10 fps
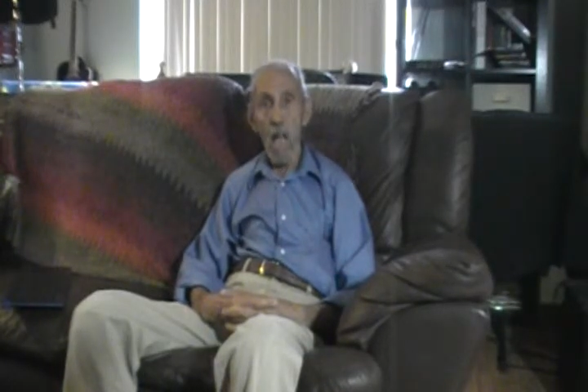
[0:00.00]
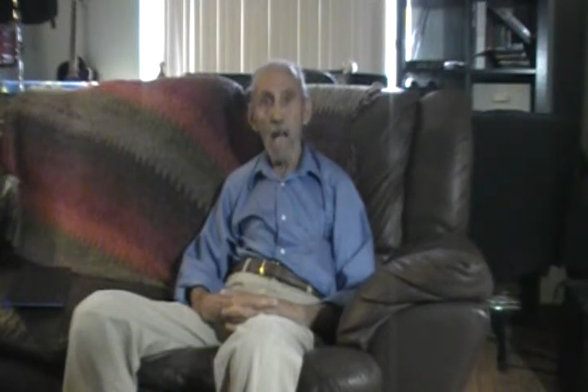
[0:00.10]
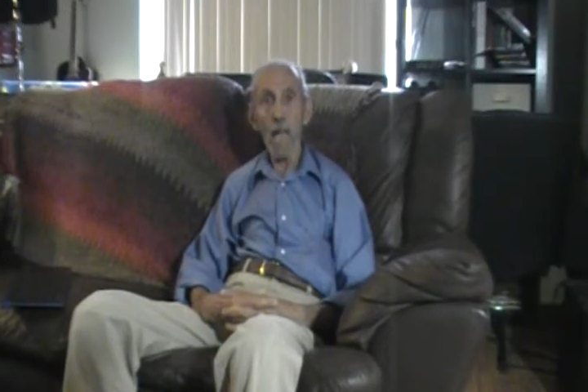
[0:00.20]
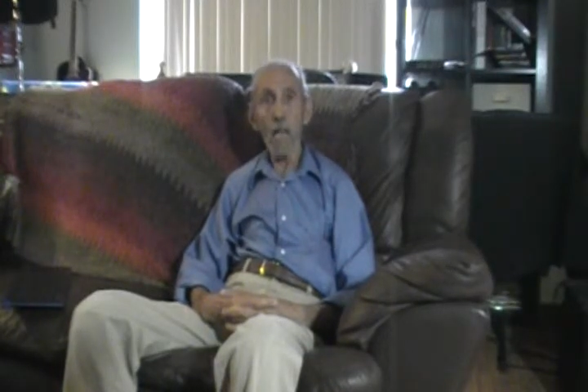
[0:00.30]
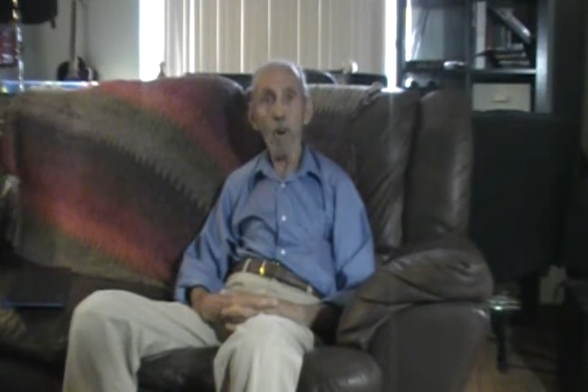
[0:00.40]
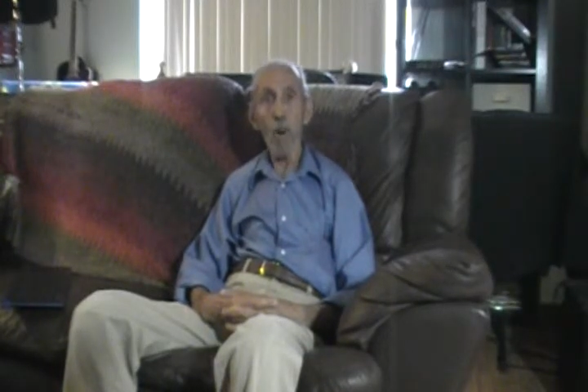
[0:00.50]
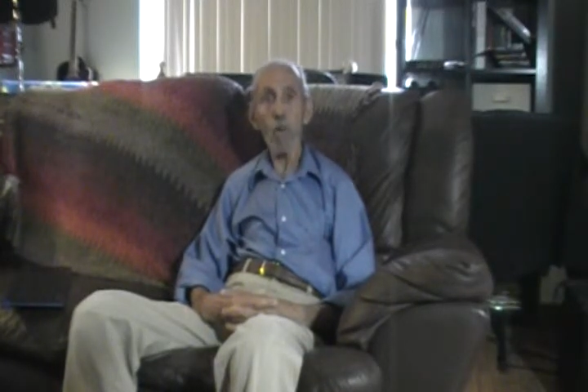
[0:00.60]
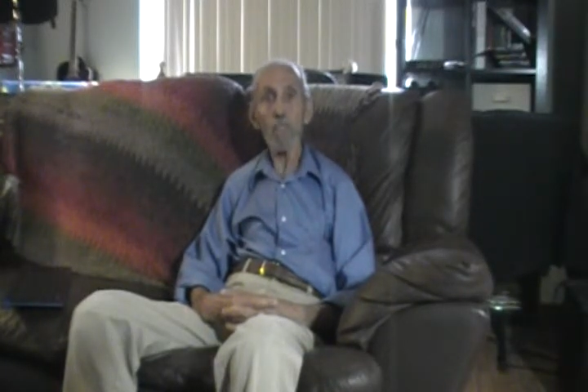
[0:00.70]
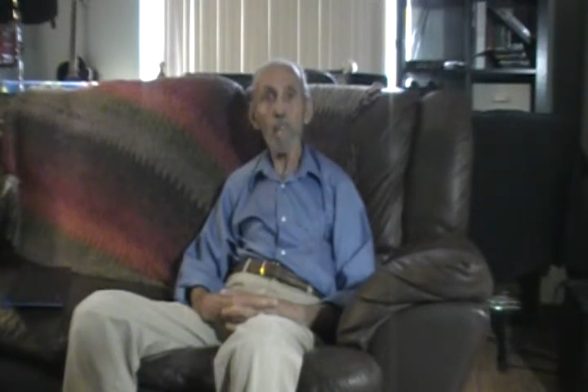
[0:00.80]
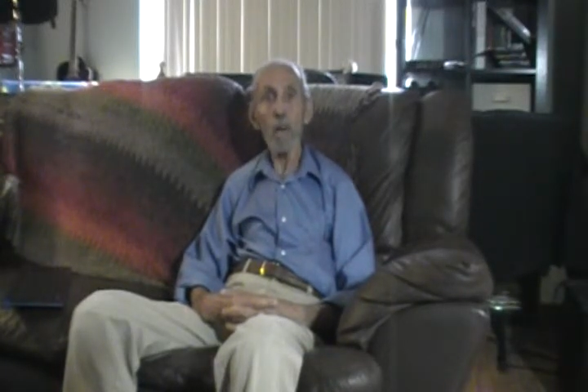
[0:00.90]
And I've
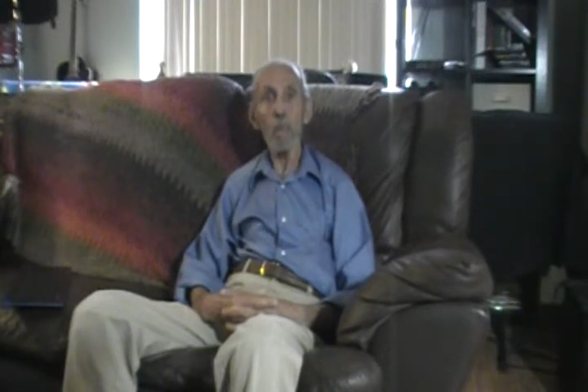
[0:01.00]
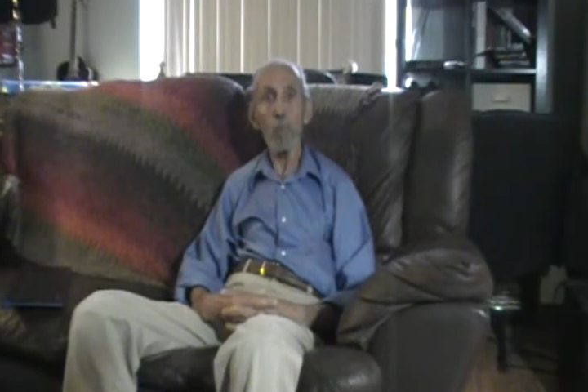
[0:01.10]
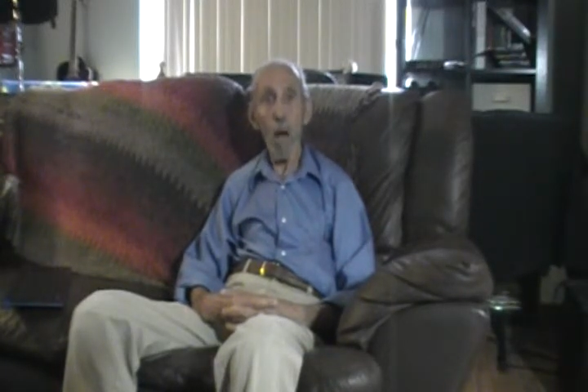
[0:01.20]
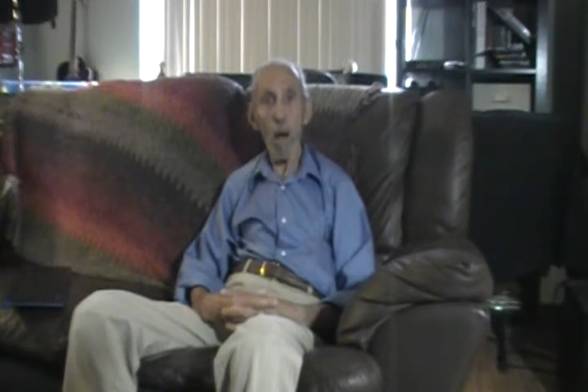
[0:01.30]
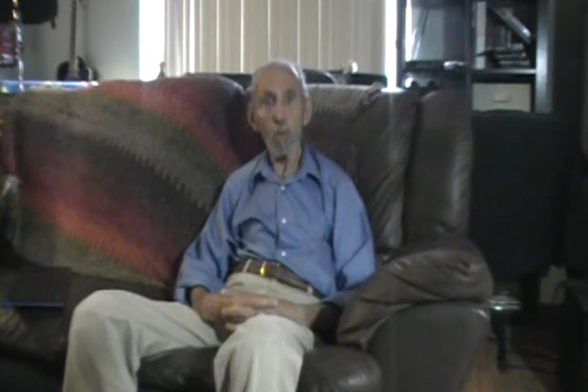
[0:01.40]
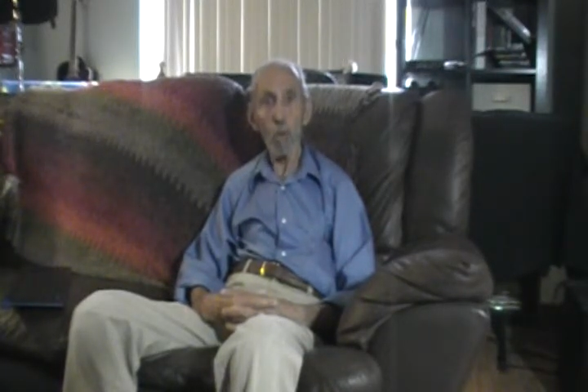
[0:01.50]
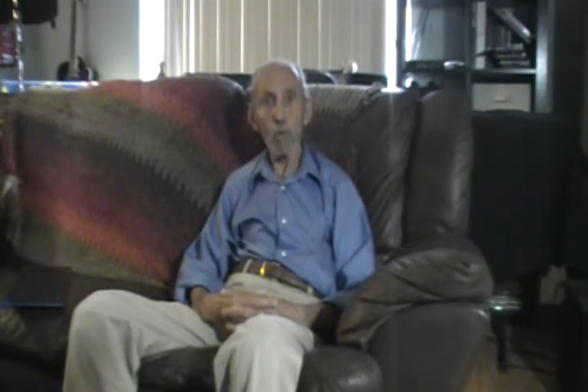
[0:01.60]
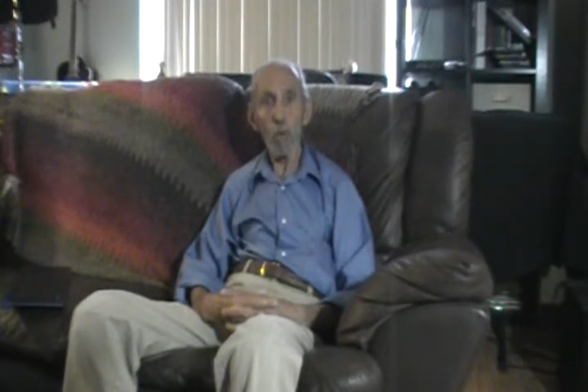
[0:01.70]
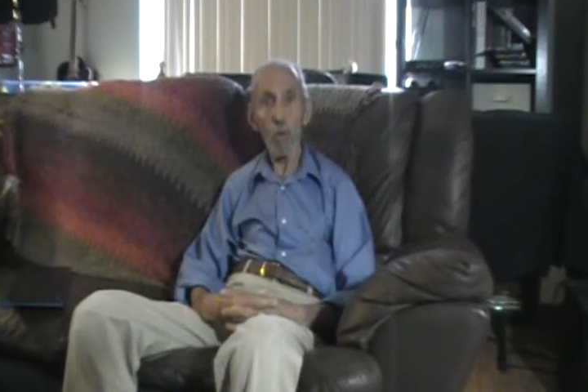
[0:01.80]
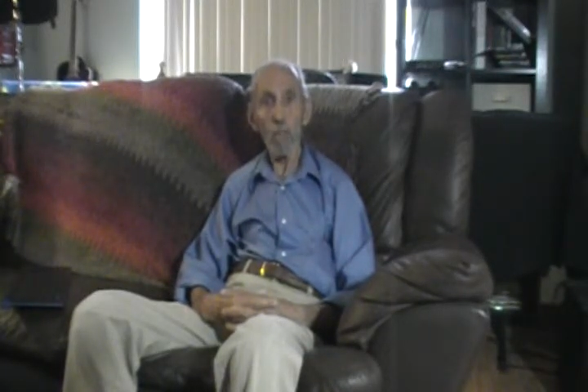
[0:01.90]
always had
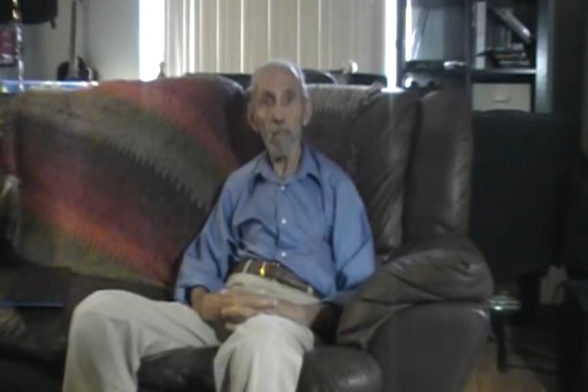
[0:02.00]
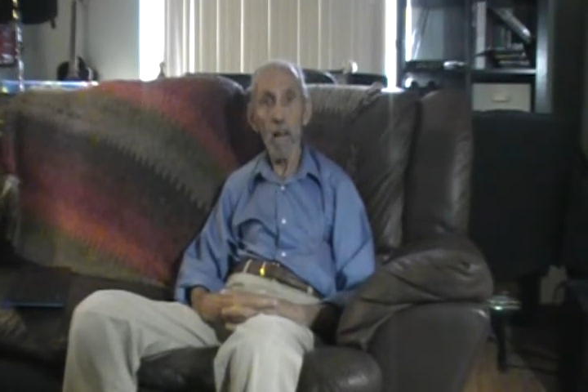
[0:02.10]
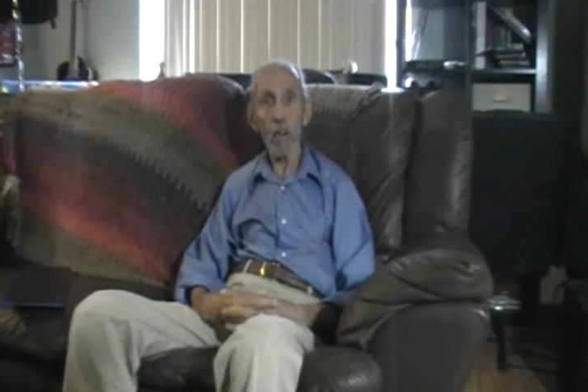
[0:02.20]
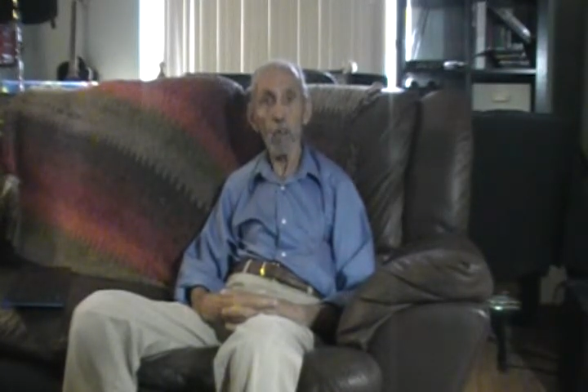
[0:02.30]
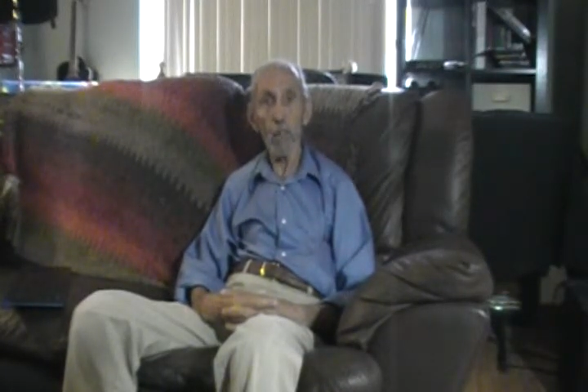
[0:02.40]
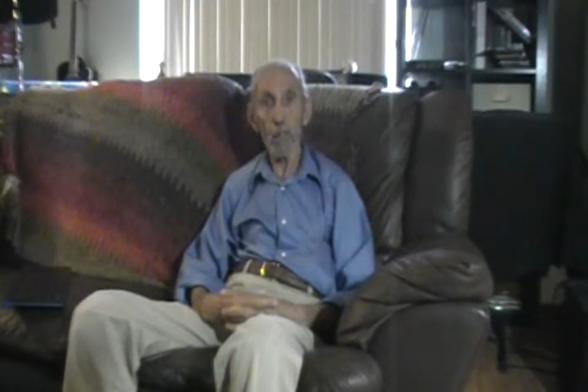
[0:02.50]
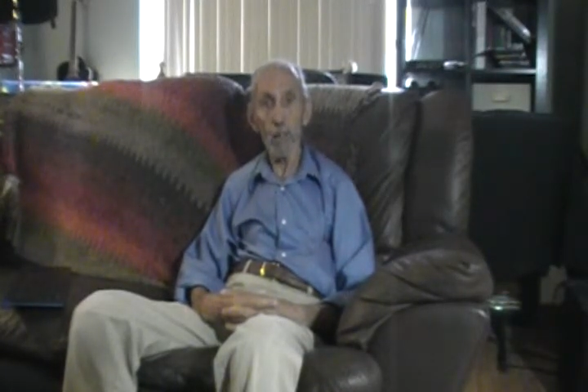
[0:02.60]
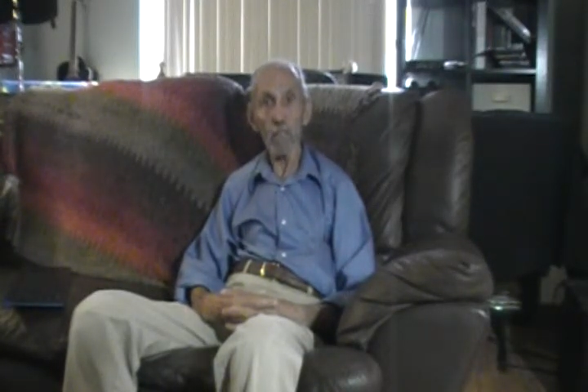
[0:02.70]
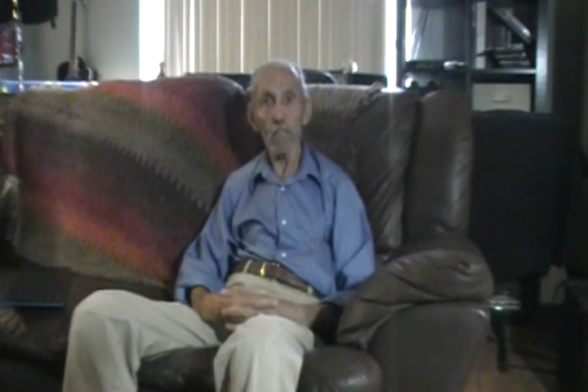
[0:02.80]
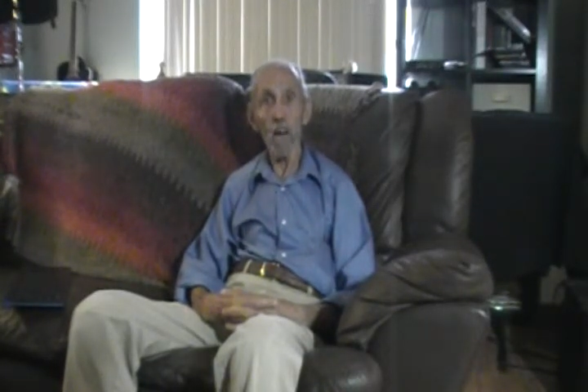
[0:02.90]
problems with that rigorous